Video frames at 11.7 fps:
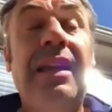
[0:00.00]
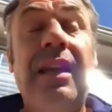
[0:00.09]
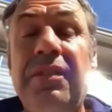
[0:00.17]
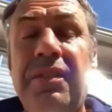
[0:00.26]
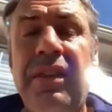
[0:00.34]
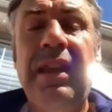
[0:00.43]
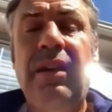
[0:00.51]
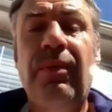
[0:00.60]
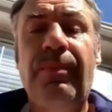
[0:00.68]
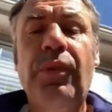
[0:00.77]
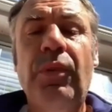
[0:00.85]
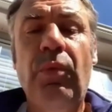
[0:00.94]
thing, I think,
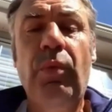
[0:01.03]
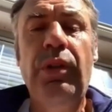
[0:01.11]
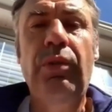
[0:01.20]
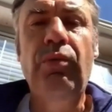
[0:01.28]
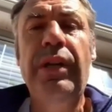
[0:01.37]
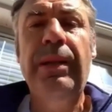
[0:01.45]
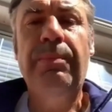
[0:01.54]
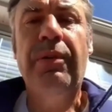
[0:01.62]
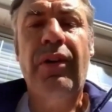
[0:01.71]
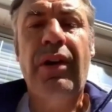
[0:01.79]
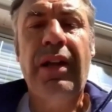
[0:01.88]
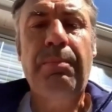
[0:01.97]
will really
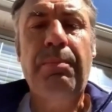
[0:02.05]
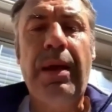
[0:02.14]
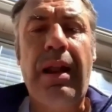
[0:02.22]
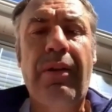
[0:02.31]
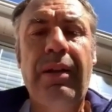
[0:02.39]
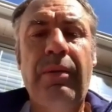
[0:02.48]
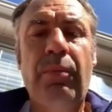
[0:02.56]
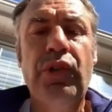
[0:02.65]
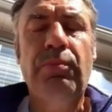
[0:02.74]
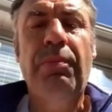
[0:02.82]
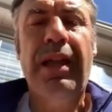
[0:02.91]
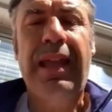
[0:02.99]
provide a barrier
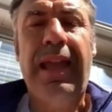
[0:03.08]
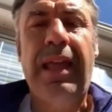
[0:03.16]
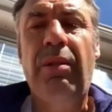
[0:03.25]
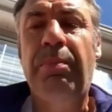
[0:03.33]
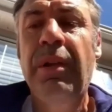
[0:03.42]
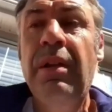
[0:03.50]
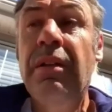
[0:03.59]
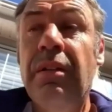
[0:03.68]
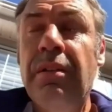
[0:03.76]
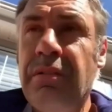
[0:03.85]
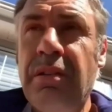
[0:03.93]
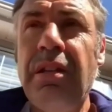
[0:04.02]
which might help.
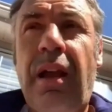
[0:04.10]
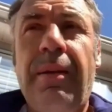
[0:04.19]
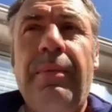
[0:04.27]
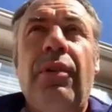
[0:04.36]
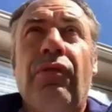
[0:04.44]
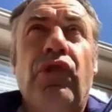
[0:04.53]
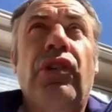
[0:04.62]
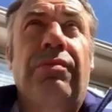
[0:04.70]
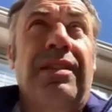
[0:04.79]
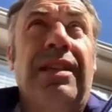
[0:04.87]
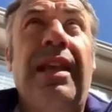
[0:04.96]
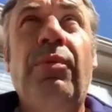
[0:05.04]
I'm not
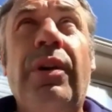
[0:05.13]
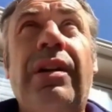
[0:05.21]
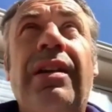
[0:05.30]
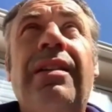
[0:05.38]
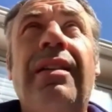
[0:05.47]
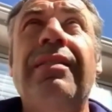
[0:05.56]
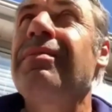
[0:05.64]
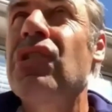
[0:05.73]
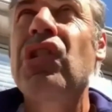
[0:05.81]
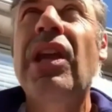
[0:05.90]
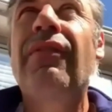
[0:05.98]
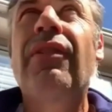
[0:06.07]
saying we're going to
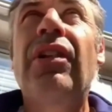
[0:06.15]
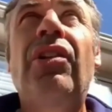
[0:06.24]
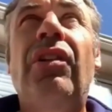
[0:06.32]
save a lot